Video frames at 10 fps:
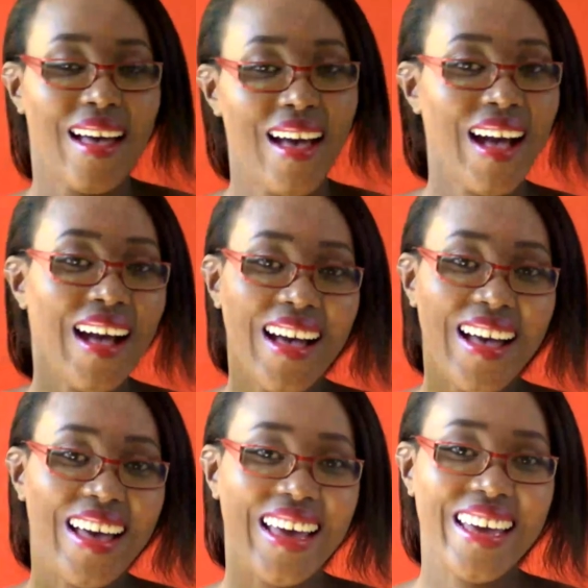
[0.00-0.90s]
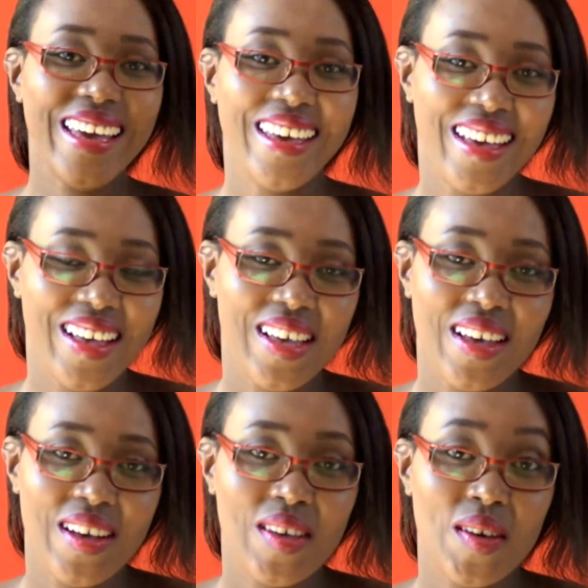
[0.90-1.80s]
Hi,
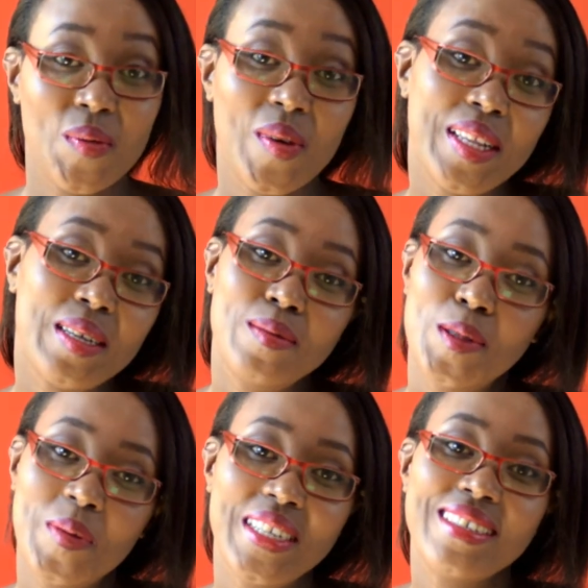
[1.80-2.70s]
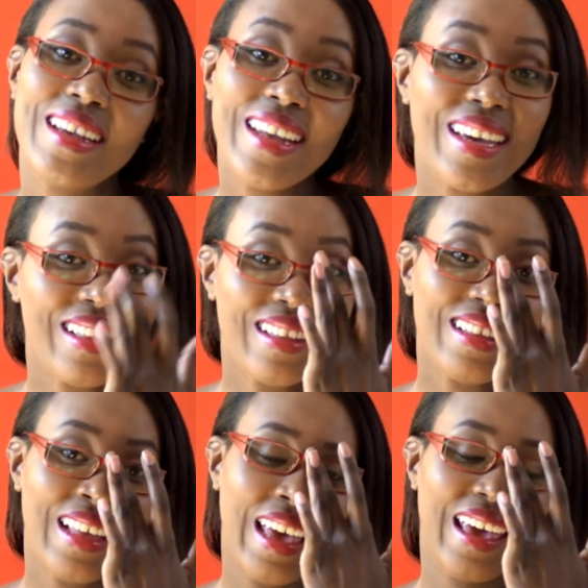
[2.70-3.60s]
welcome to my
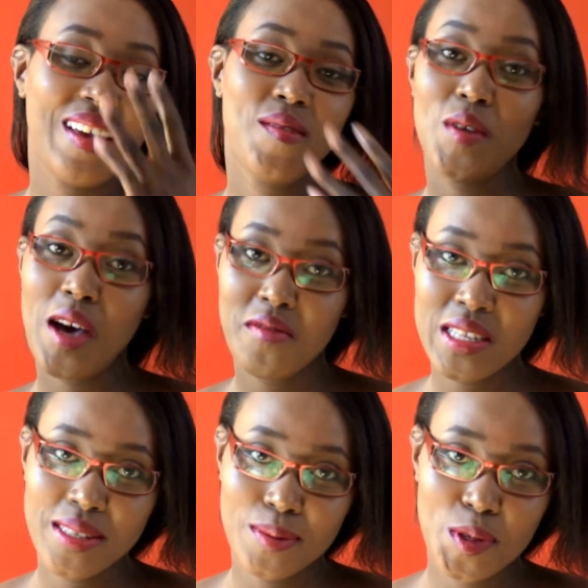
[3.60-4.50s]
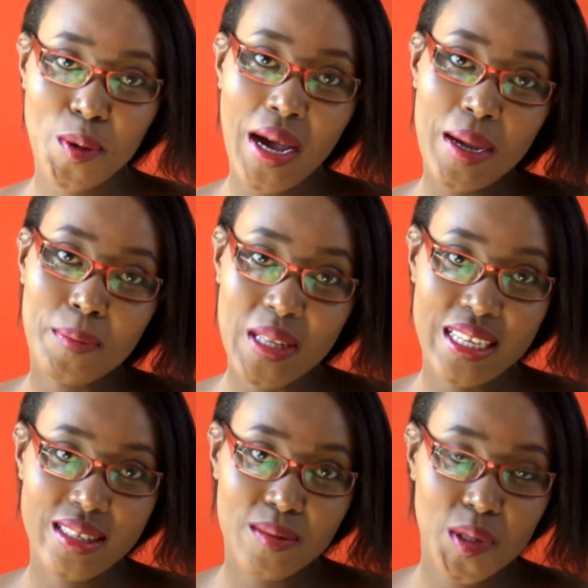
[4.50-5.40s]
channel. If you haven't subscribed,
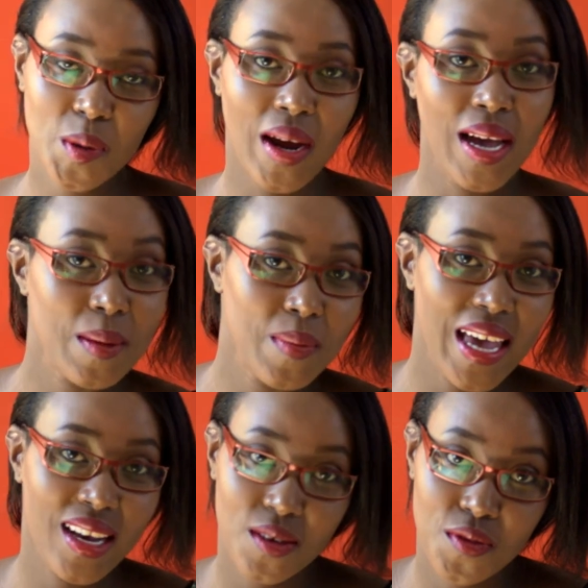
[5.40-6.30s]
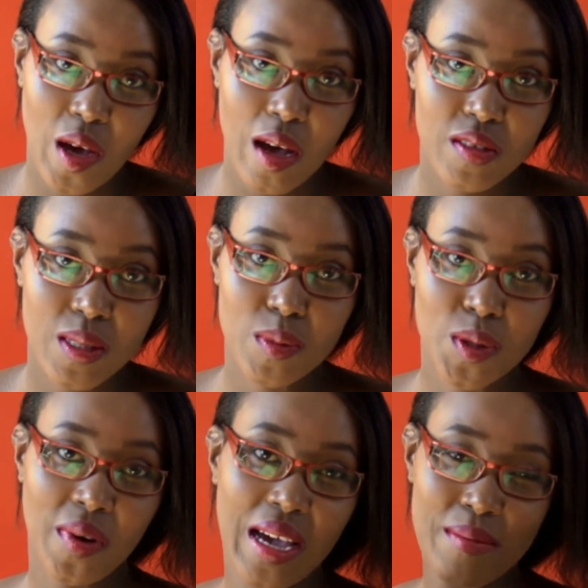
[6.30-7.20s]
please subscribe, and if you have
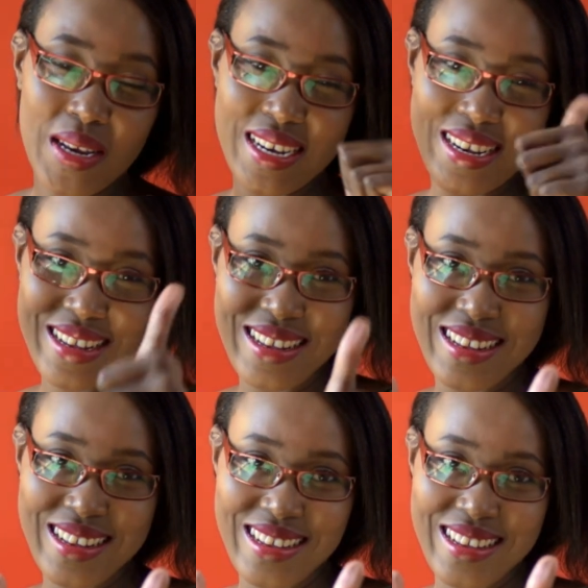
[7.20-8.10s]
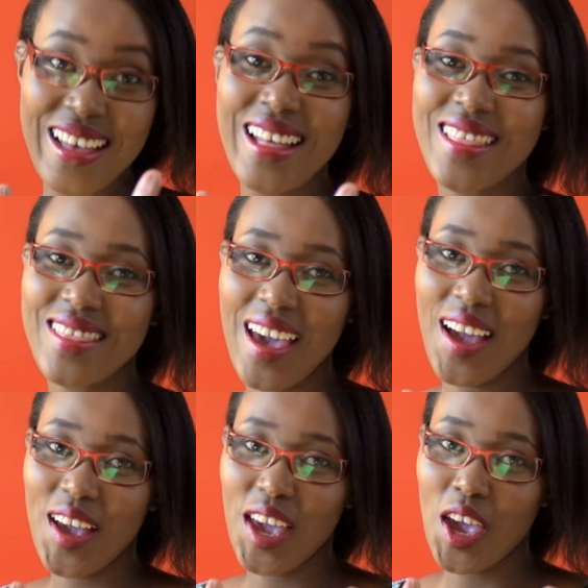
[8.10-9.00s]
subscribed,
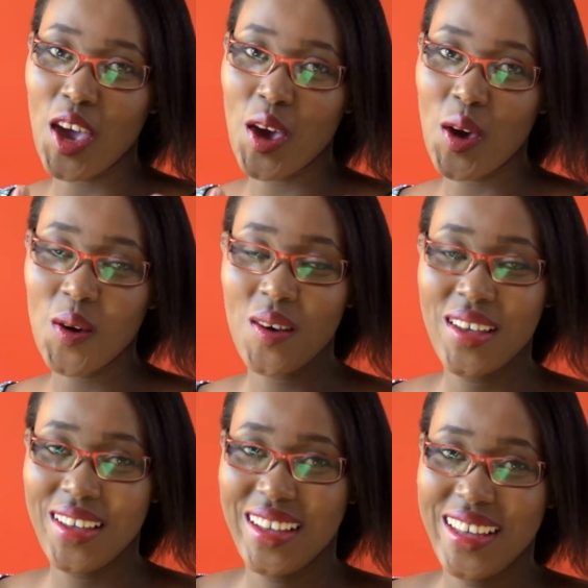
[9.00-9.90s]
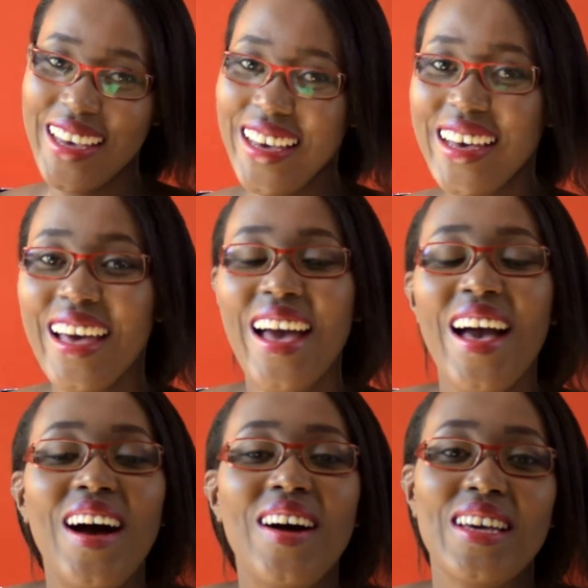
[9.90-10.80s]
thank you.
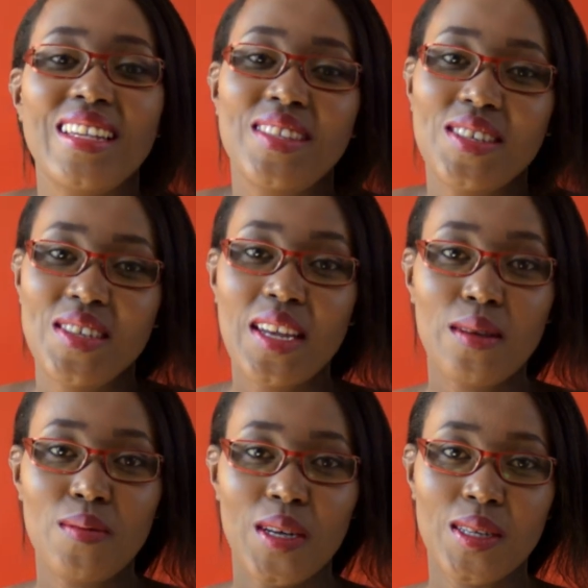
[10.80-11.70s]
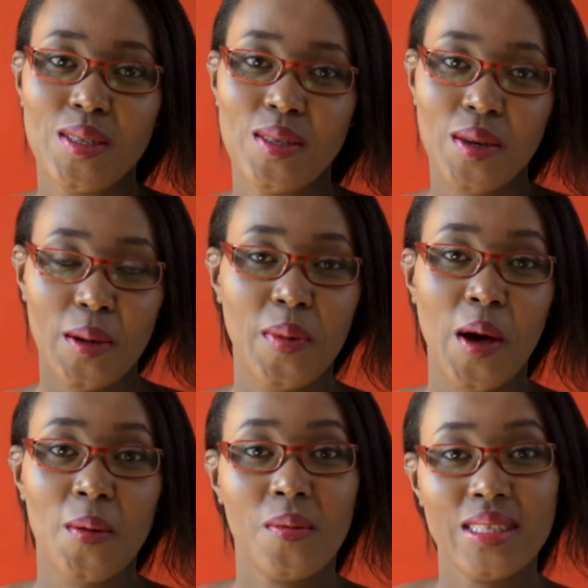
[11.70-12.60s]
Okay, so today I'm going to talk
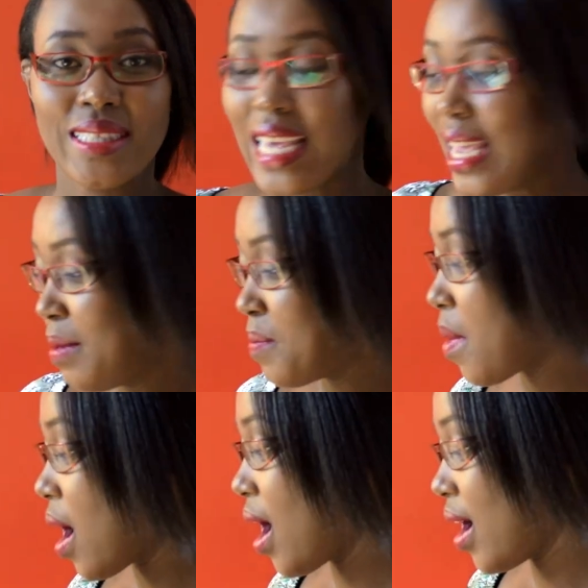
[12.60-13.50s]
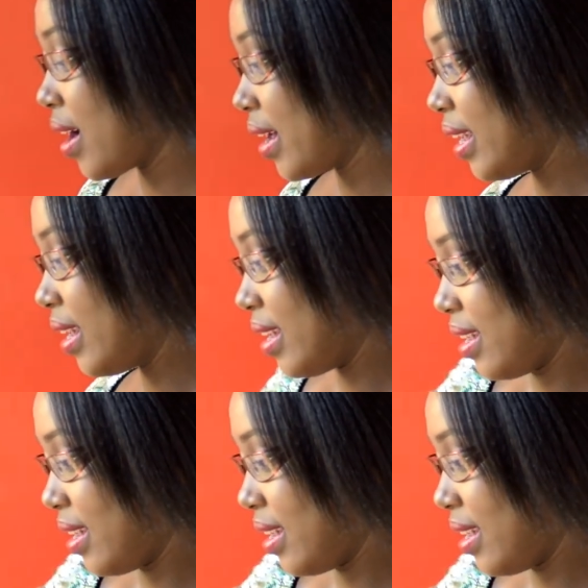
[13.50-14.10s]
about what's in my